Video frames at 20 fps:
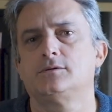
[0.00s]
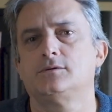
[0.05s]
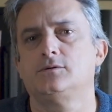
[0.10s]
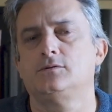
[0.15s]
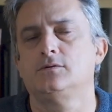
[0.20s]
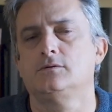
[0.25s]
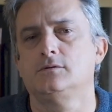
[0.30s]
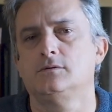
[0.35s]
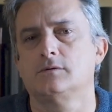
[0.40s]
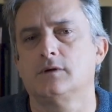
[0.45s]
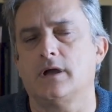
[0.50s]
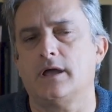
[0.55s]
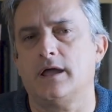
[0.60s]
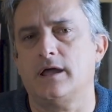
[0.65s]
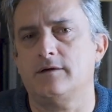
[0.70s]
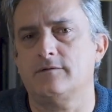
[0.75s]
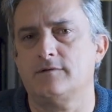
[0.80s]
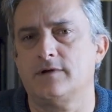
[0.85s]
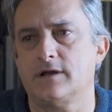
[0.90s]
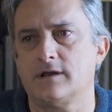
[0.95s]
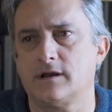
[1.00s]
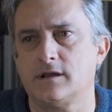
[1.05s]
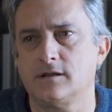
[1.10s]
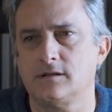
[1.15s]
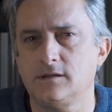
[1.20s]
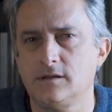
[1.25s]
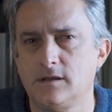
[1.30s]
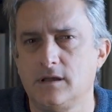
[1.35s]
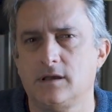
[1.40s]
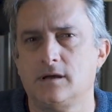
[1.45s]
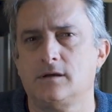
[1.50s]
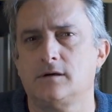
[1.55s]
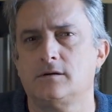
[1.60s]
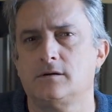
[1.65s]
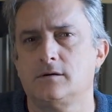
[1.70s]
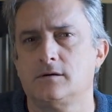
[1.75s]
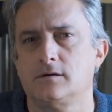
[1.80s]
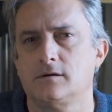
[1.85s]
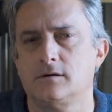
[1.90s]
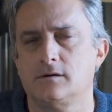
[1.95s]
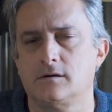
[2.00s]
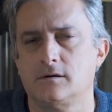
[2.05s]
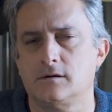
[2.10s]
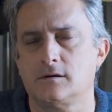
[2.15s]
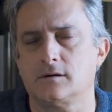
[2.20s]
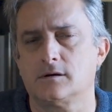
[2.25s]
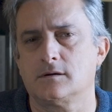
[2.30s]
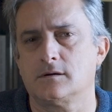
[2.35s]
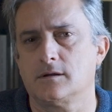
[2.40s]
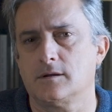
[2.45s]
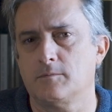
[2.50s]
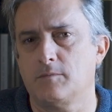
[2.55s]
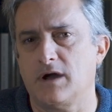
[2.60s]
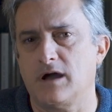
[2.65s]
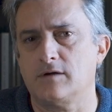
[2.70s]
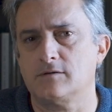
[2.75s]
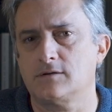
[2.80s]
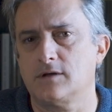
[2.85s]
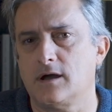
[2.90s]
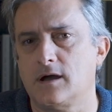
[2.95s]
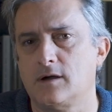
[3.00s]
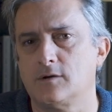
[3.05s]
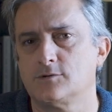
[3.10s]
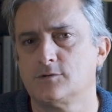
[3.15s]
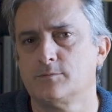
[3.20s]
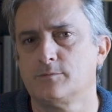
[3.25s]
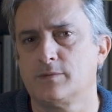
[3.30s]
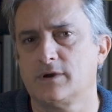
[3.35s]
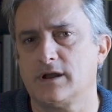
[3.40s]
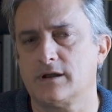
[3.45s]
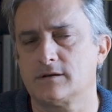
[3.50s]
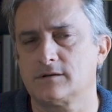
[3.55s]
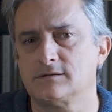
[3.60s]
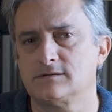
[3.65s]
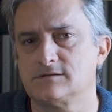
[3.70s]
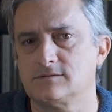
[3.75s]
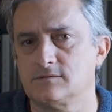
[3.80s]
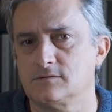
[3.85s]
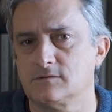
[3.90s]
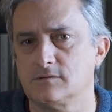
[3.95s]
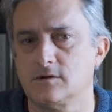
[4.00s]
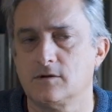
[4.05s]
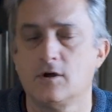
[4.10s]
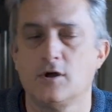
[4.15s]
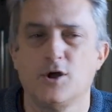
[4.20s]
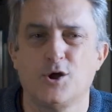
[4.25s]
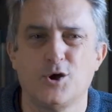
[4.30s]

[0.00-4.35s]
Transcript: to have an idea about how to play in the studio.